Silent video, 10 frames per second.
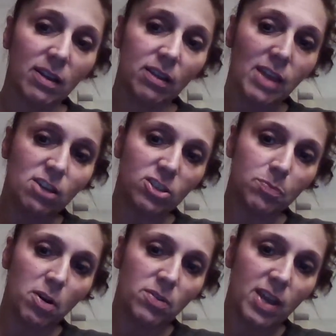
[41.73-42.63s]
they just
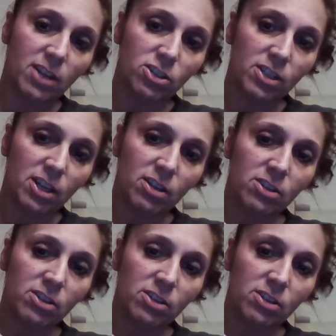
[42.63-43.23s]
burn the edges here.